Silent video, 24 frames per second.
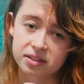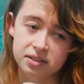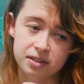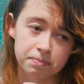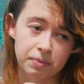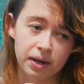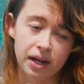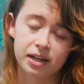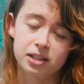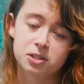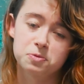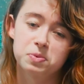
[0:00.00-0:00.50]
And
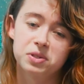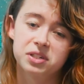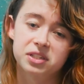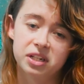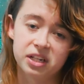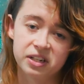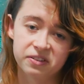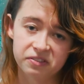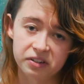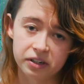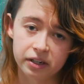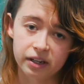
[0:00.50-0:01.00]
my husband
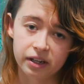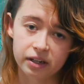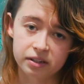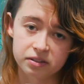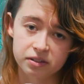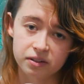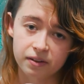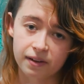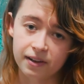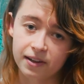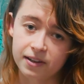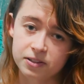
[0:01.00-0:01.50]
didn't even get to
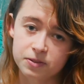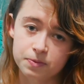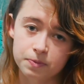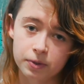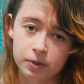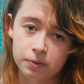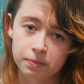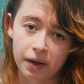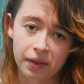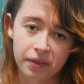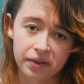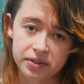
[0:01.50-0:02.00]
the hospital
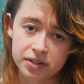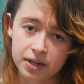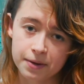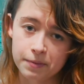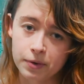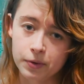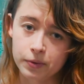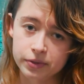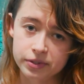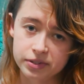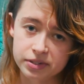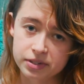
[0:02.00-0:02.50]
by the time
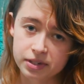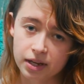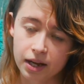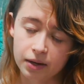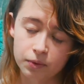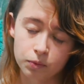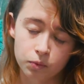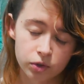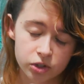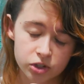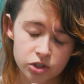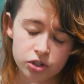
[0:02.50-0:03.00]
I was
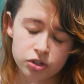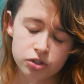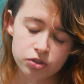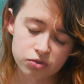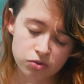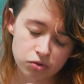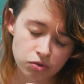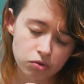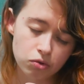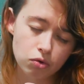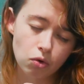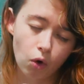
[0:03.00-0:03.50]
done, which is
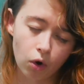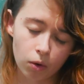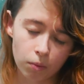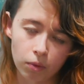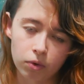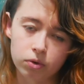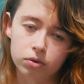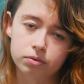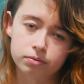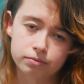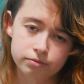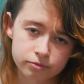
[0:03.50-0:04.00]

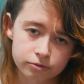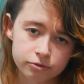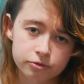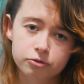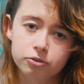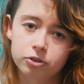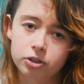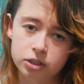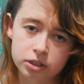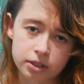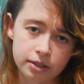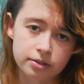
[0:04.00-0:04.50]
normal
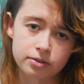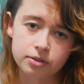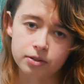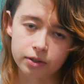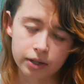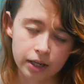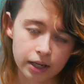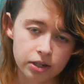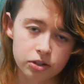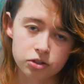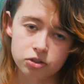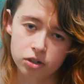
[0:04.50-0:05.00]
for a
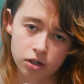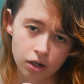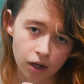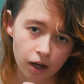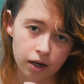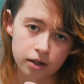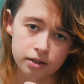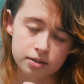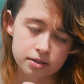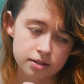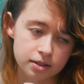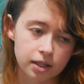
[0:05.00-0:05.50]
dislocation,
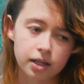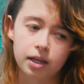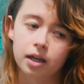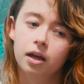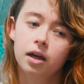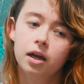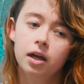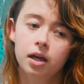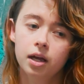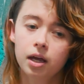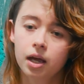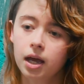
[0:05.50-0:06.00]
honestly,
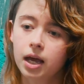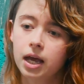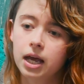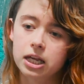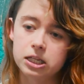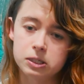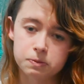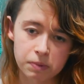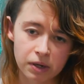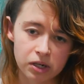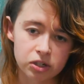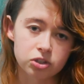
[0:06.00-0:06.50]

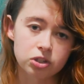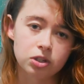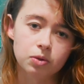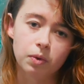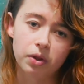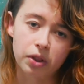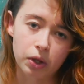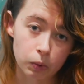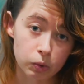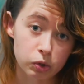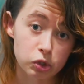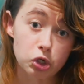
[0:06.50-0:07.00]
especially when
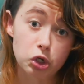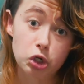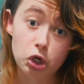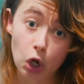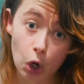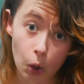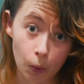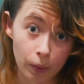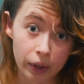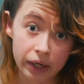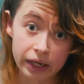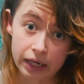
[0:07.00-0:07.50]
there was
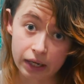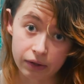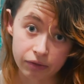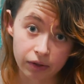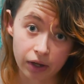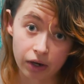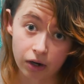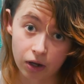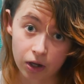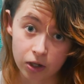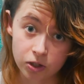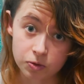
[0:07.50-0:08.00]
nobody at that
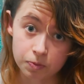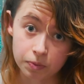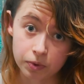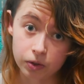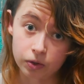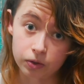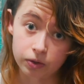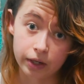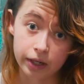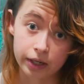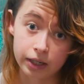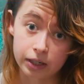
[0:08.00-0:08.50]
hospital.
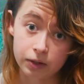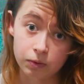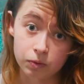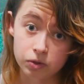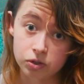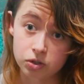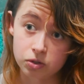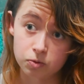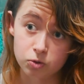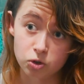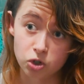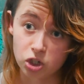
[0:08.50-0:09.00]
Like it
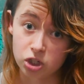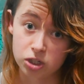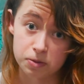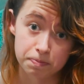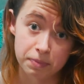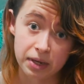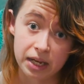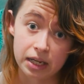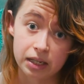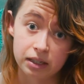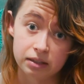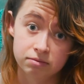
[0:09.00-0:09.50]
was just
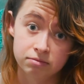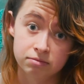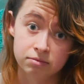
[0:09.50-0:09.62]
me.